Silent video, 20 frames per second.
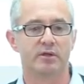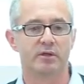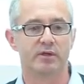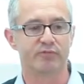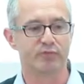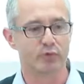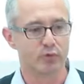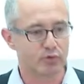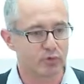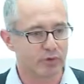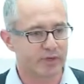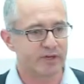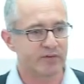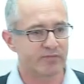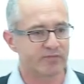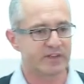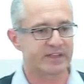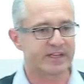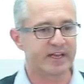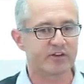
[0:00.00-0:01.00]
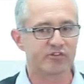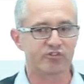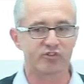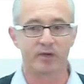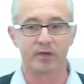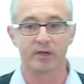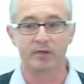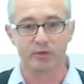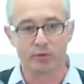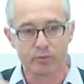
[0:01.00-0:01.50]
If you do an
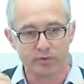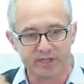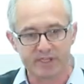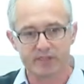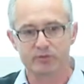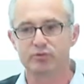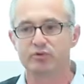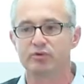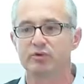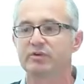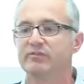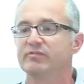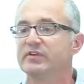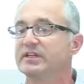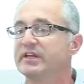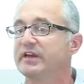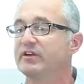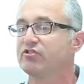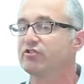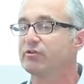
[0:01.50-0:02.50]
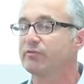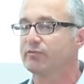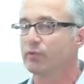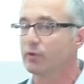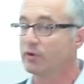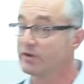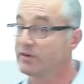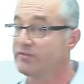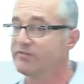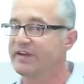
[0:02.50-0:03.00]
invitation and you need to do an invitation
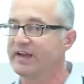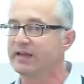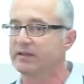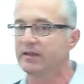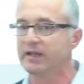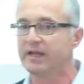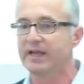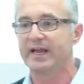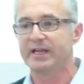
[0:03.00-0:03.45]
for an event